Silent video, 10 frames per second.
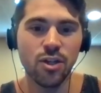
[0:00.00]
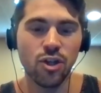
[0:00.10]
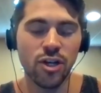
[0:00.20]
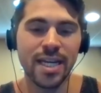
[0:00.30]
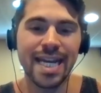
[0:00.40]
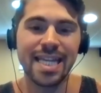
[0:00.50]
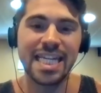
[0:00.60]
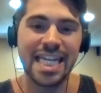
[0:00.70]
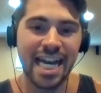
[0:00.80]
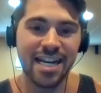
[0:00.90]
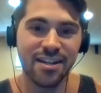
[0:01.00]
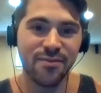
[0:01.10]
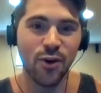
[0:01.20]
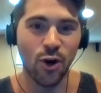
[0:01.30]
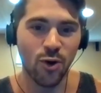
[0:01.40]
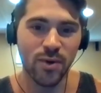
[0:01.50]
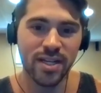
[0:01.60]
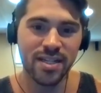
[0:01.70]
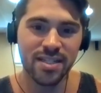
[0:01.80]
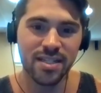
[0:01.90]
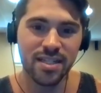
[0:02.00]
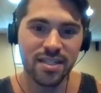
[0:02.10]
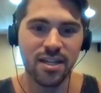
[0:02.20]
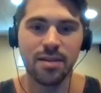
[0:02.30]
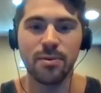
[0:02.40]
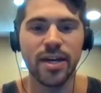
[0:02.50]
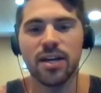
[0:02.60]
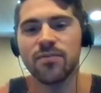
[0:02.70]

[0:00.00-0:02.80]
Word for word: Looking at the negative always is going to be bad.